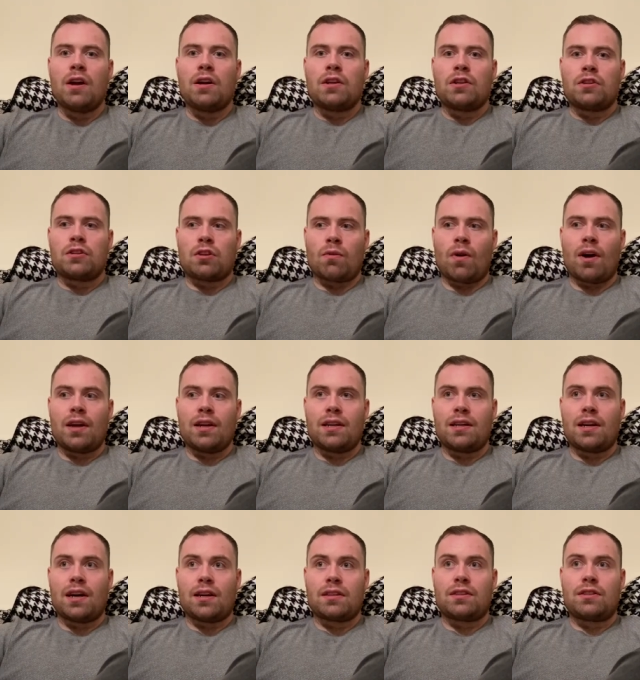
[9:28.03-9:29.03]
So I
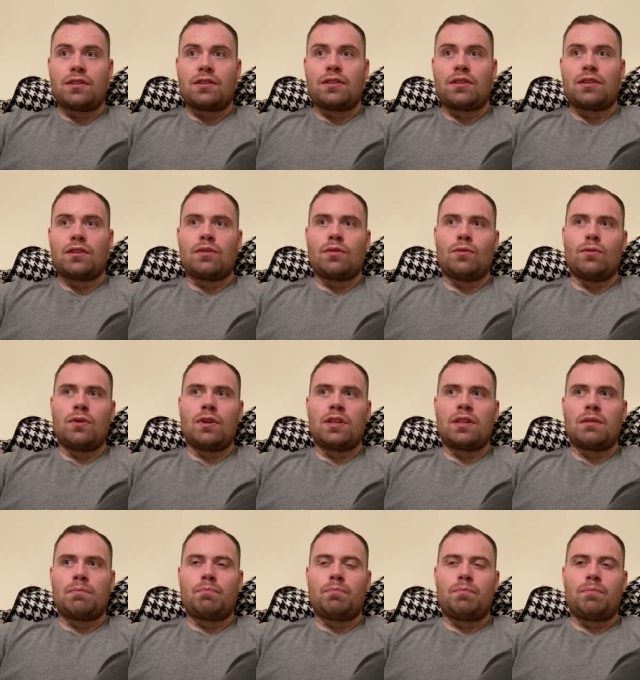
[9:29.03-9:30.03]
got one of
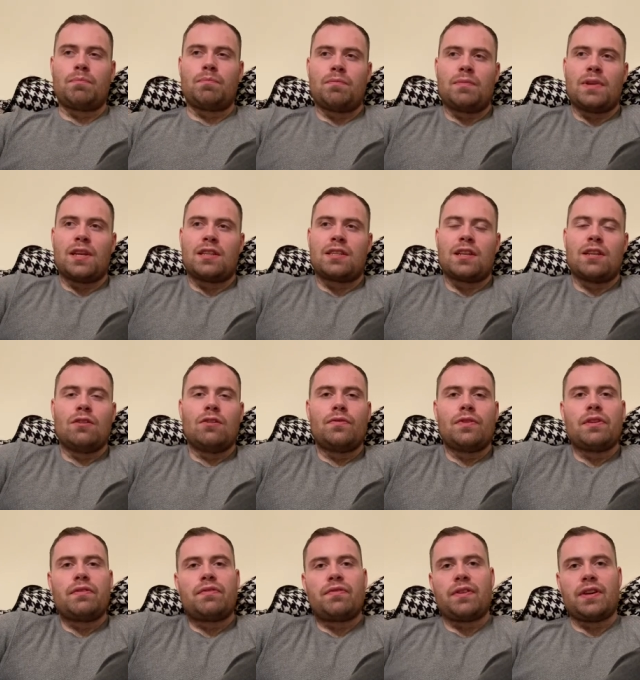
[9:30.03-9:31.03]
the... it's a
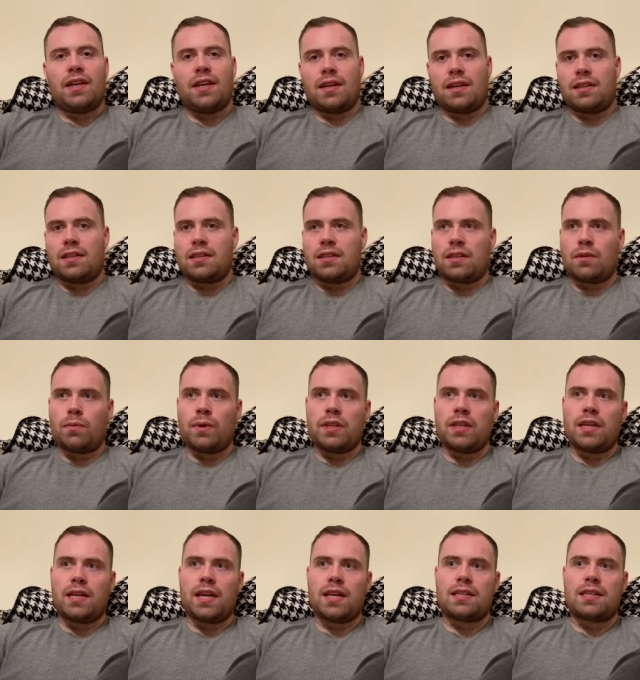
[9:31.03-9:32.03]
lovely feeling, isn't it? When
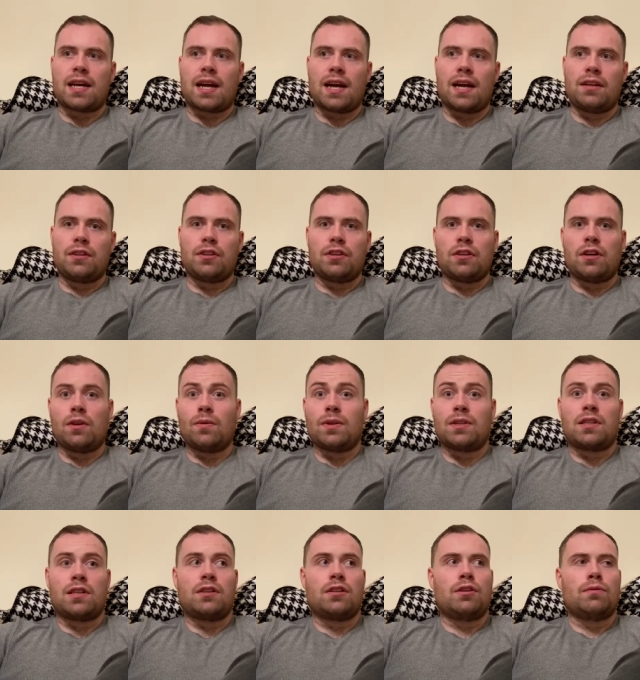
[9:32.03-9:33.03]
you get to hand your
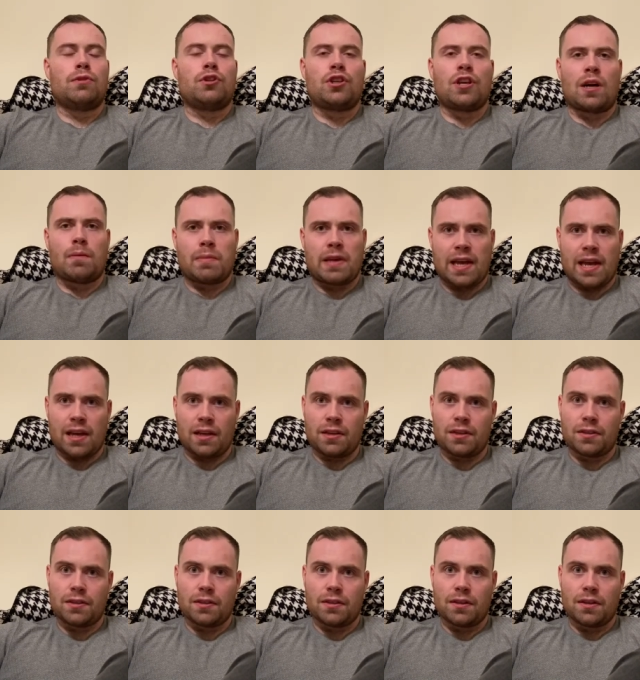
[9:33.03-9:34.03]
notice into a job you
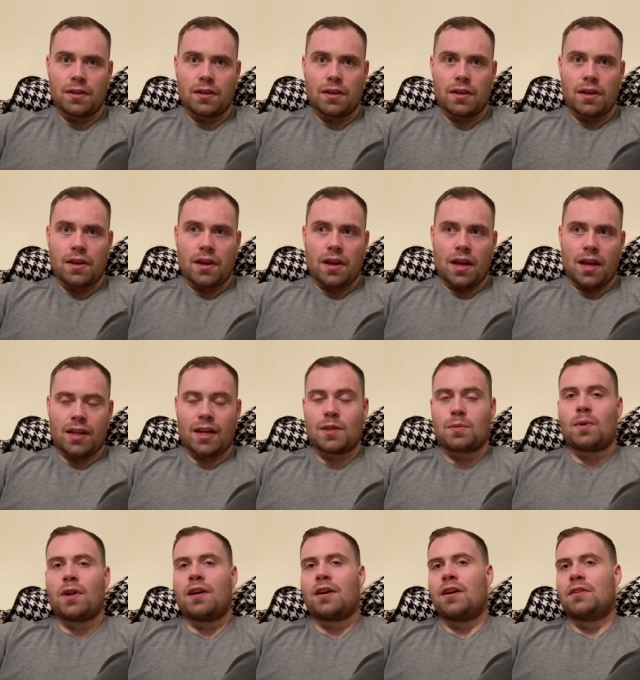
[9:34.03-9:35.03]
hate. And that's
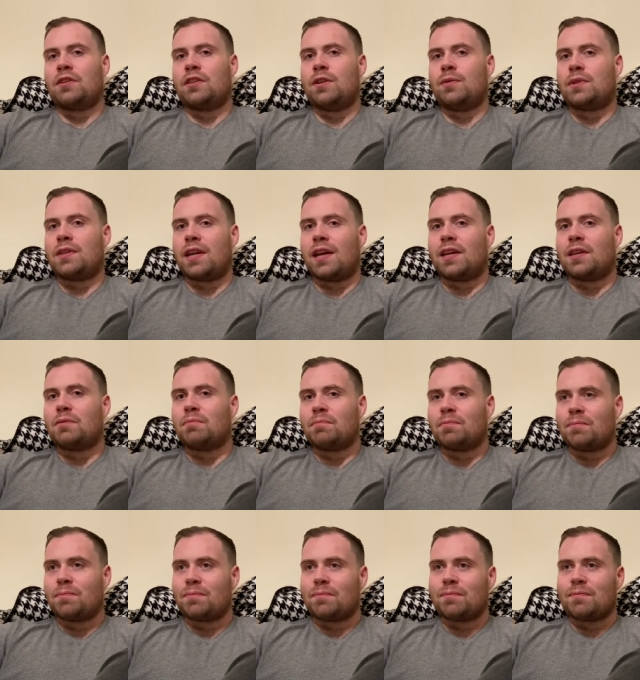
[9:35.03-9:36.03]
what I got to do today.
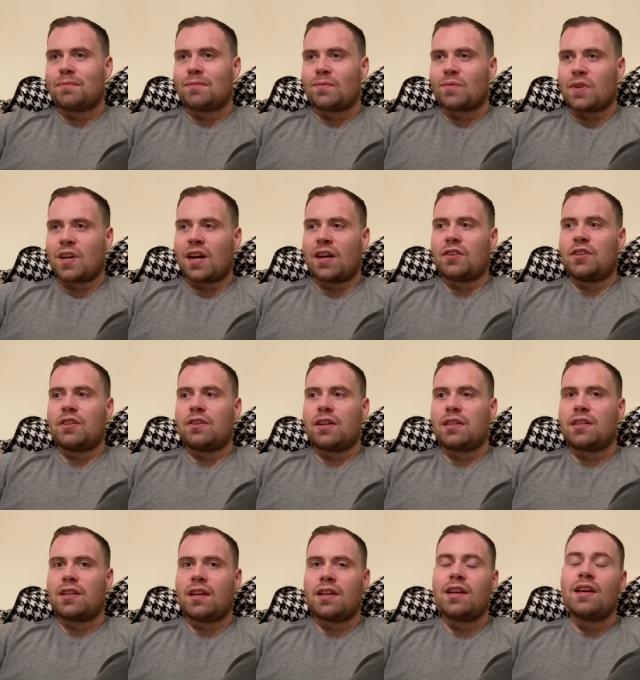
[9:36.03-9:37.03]
I got to do that
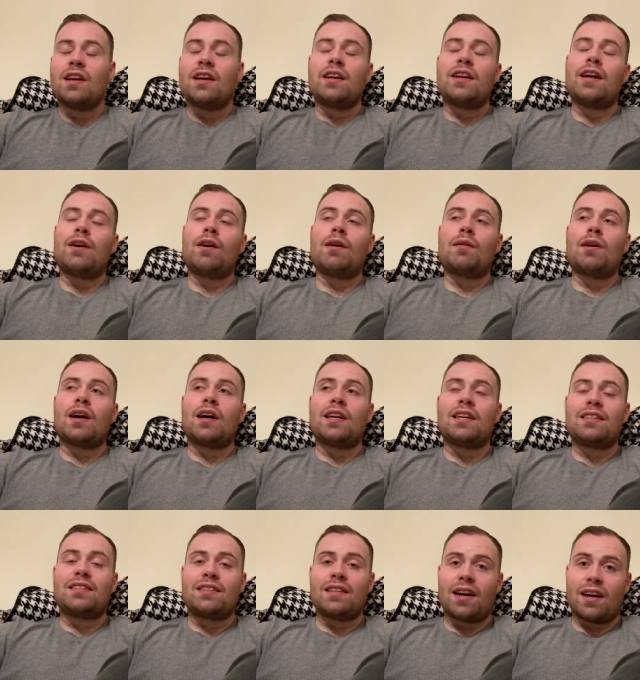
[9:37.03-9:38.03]
today. Now,
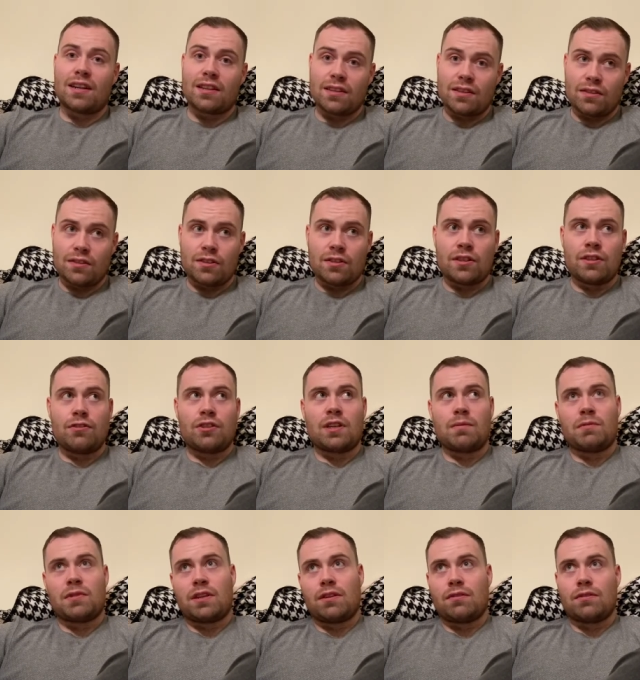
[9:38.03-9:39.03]
it's not... the new job
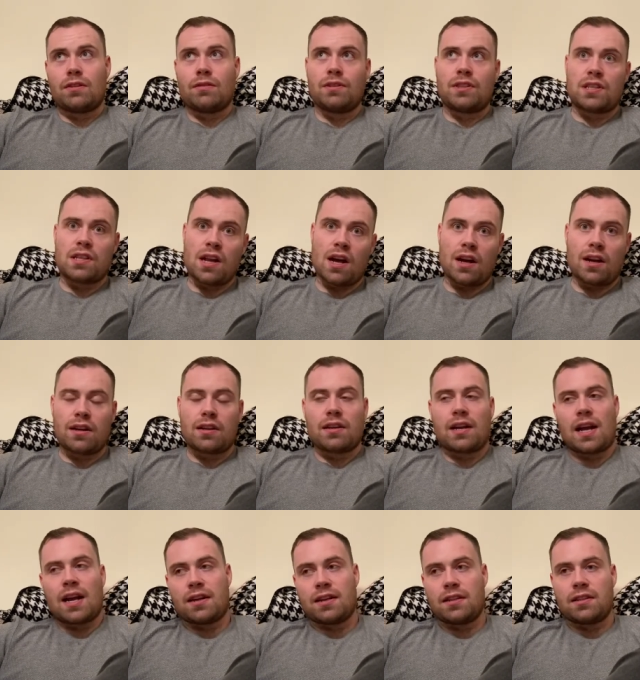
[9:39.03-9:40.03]
I'm going to, it's not
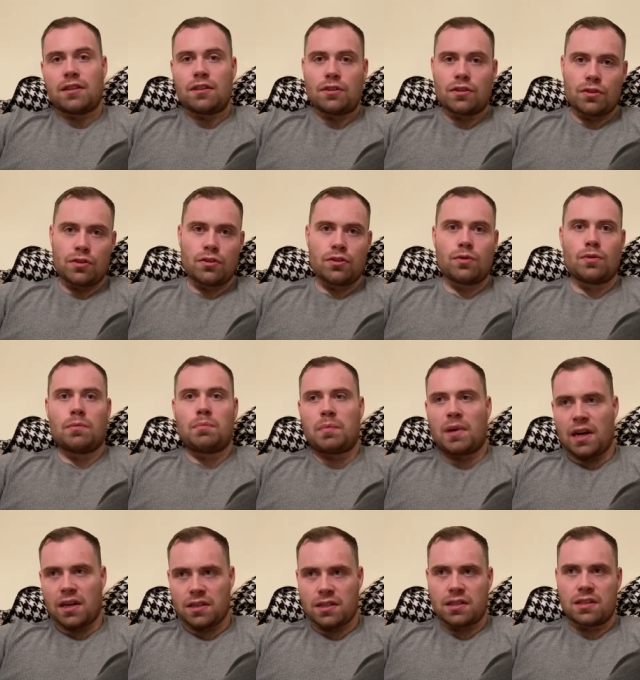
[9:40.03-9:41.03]
anything to do with
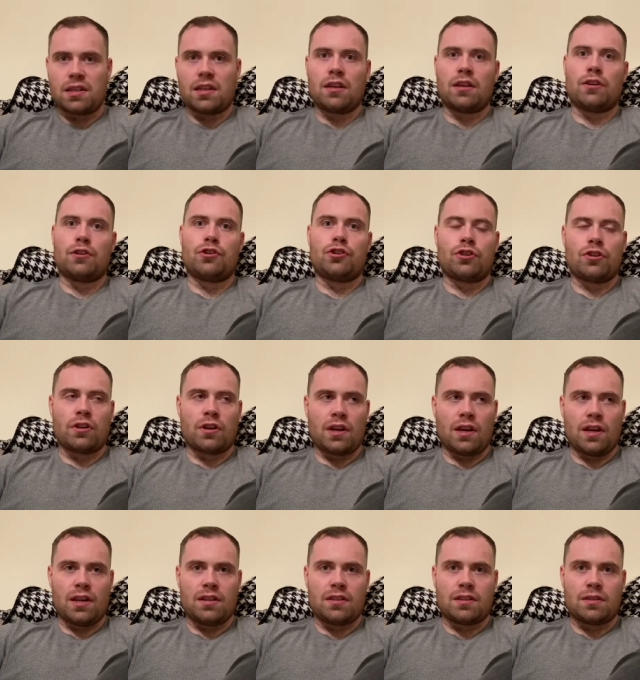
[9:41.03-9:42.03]
boxing or
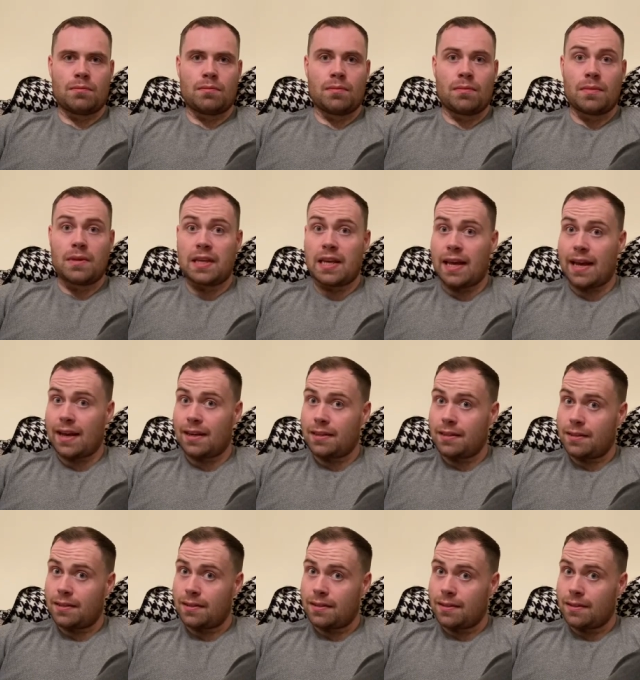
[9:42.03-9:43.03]
journalism
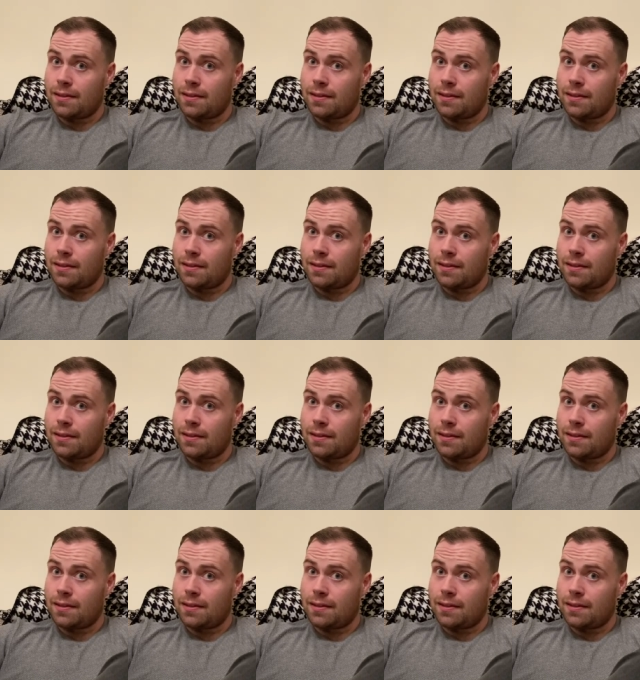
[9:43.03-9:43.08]
yet.